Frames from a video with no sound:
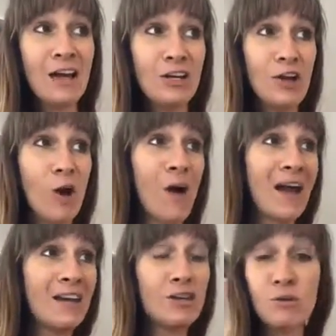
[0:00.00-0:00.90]
you know,
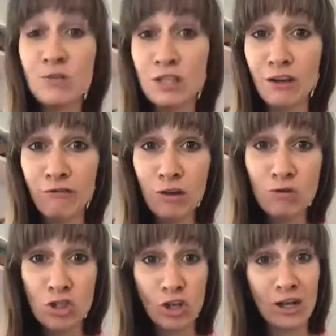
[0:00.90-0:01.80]
I can use in the
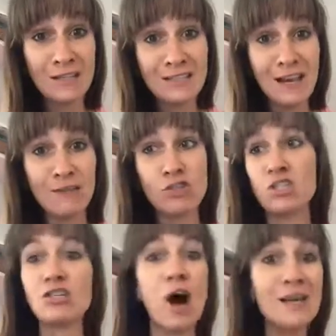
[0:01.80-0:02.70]
future instead of
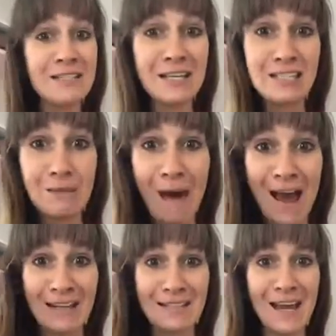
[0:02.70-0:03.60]
just tossing it to the
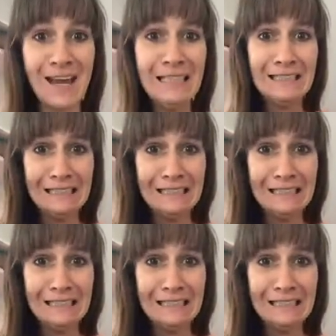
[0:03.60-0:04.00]
back and saying,